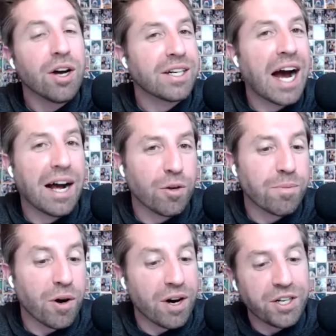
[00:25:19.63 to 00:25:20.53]
Kyler
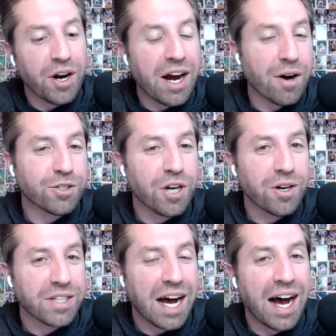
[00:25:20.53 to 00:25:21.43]
Murray, your
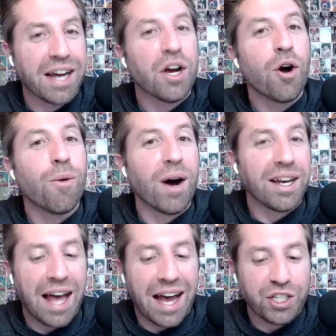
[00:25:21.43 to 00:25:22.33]
Arizona guy, won
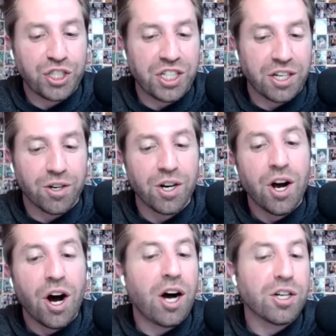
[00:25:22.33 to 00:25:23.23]
last year.
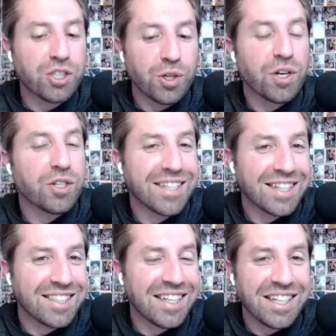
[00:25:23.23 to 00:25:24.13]
Also in those
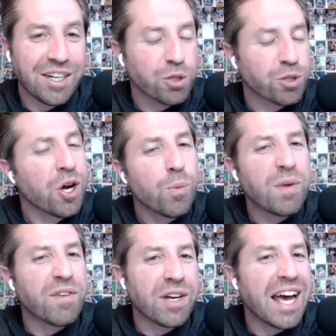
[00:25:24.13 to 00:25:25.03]
16 years,
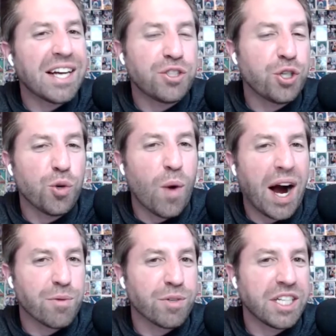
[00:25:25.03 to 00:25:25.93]
we've only had two
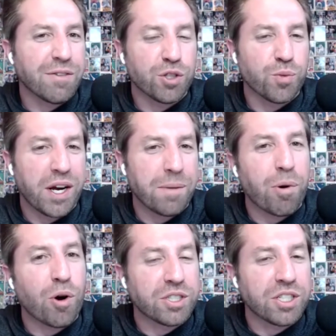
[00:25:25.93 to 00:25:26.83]
wide receivers win,
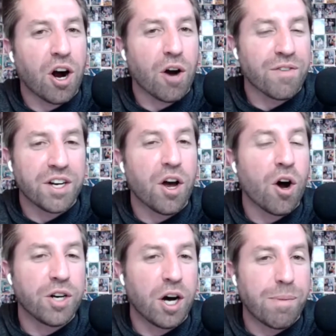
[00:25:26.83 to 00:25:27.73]
Percy Harvin and
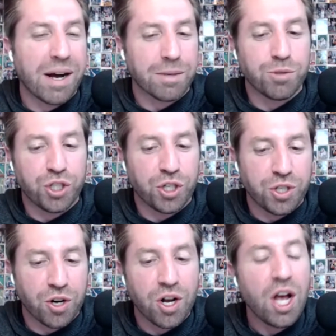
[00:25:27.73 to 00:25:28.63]
Odell Beckham
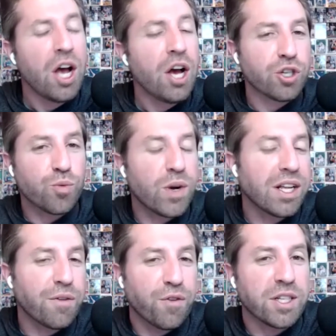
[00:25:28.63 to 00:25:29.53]
Jr. So
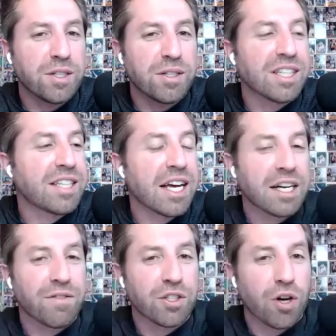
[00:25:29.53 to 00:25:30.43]
really, for the sake
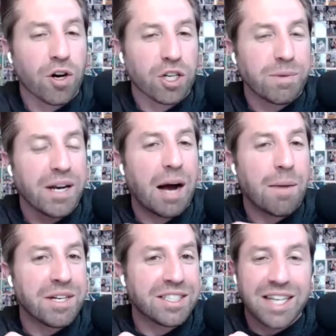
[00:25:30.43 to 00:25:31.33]
of this argument, I'm
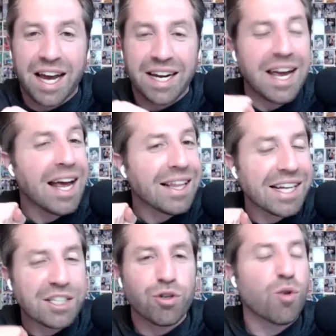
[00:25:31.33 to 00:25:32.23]
going to say
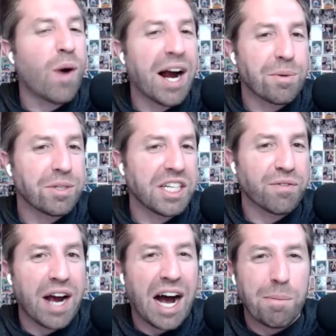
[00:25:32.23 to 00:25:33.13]
let's throw wide
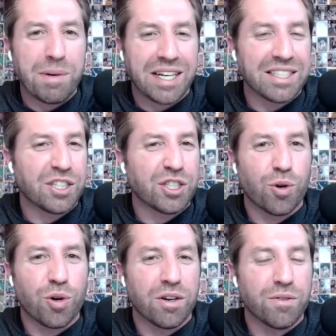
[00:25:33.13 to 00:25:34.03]
receiver out because it's
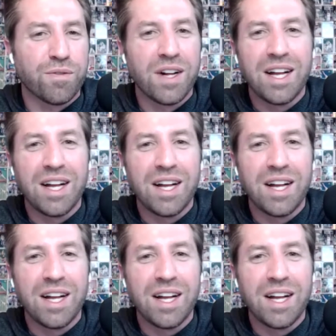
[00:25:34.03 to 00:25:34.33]
sort of